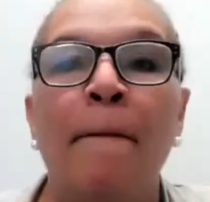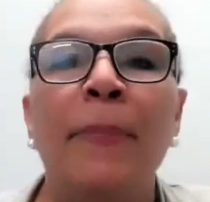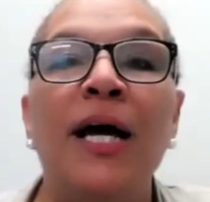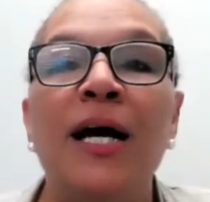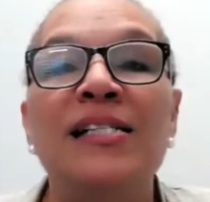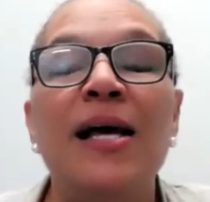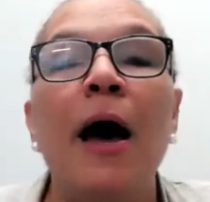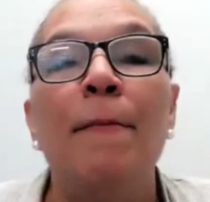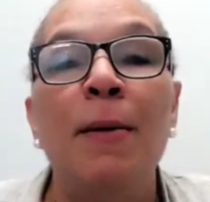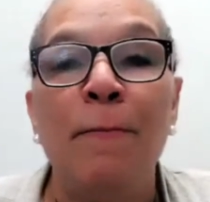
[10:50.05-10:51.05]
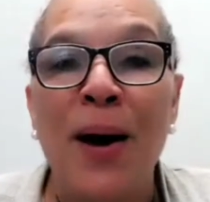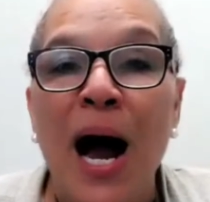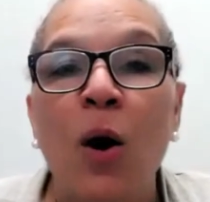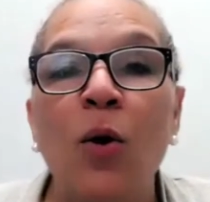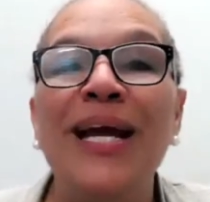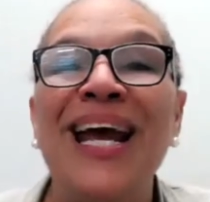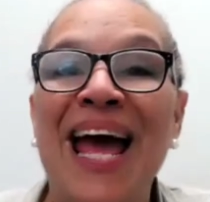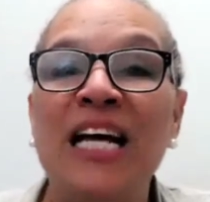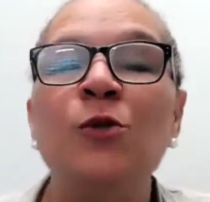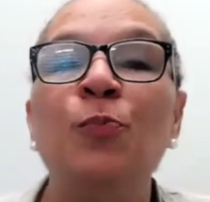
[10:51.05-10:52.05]
because I'm empowering
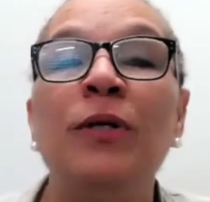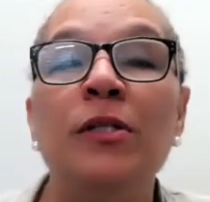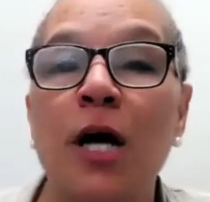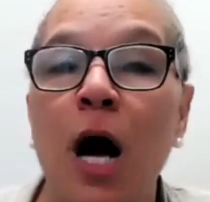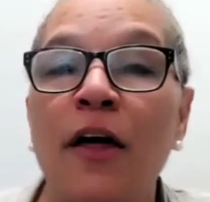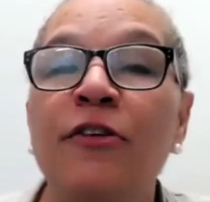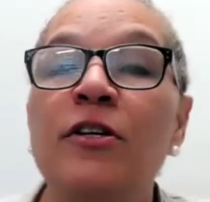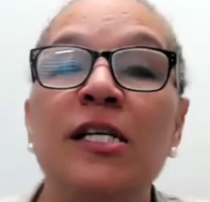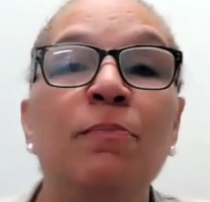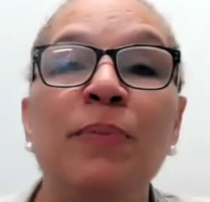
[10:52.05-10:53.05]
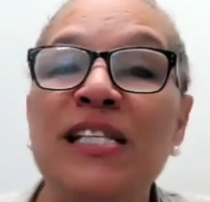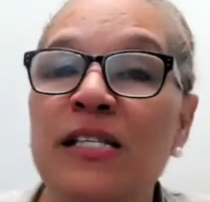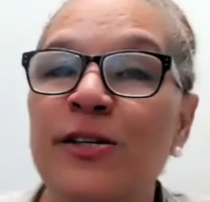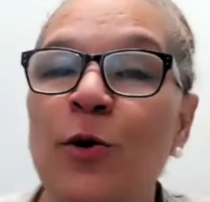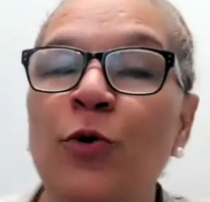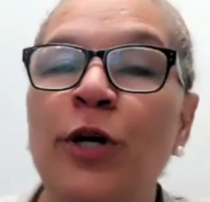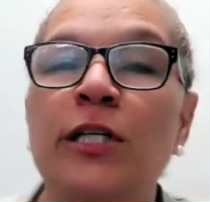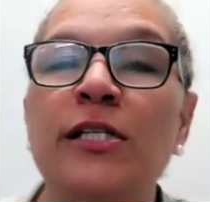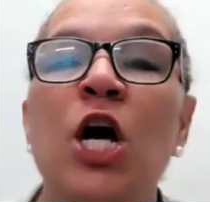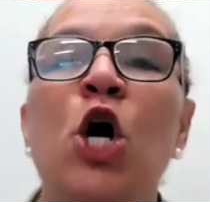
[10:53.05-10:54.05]
experts, authors, and business
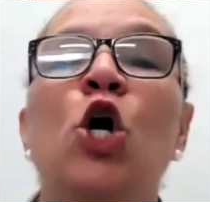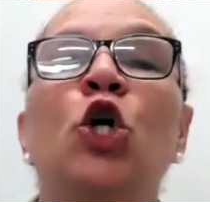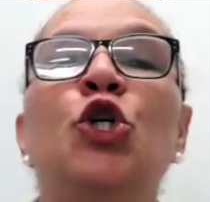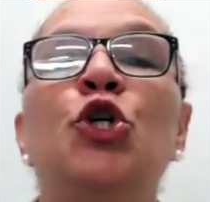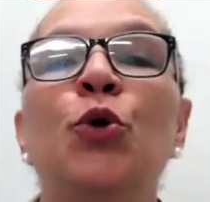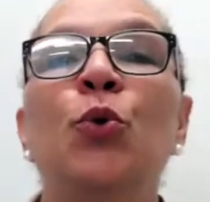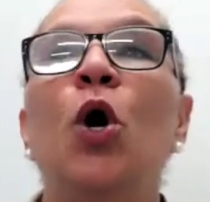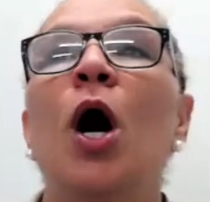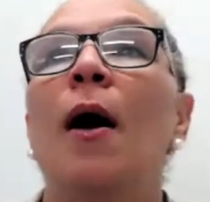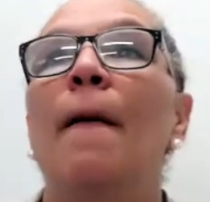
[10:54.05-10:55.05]
owners to